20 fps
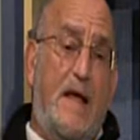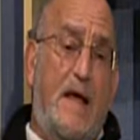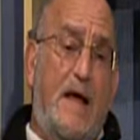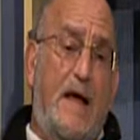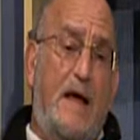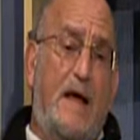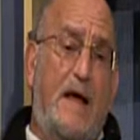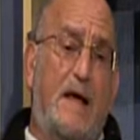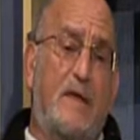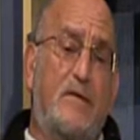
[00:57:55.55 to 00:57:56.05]

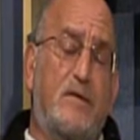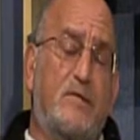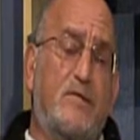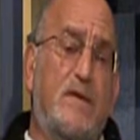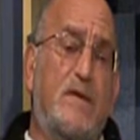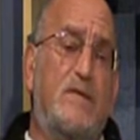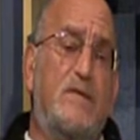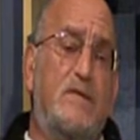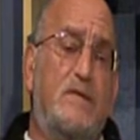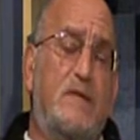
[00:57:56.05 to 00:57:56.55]
The
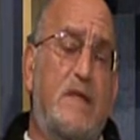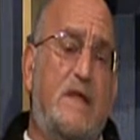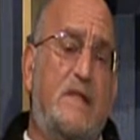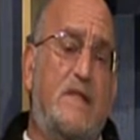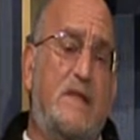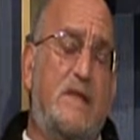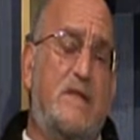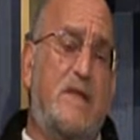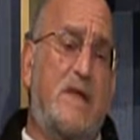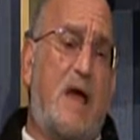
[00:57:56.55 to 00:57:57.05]
reason
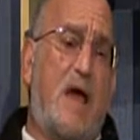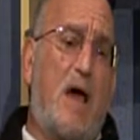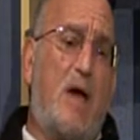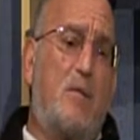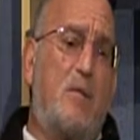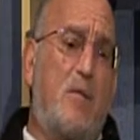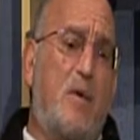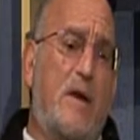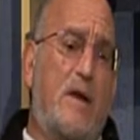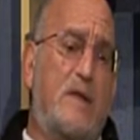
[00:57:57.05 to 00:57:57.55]
that the
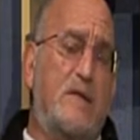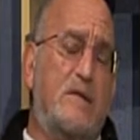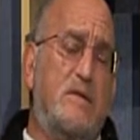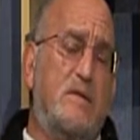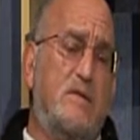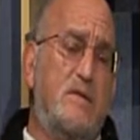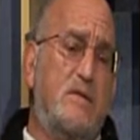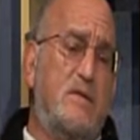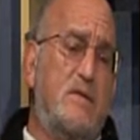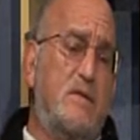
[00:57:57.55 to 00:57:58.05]
town wanted
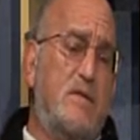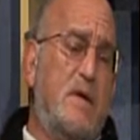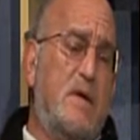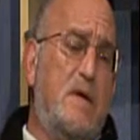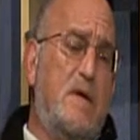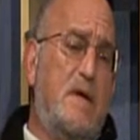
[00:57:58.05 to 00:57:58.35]
to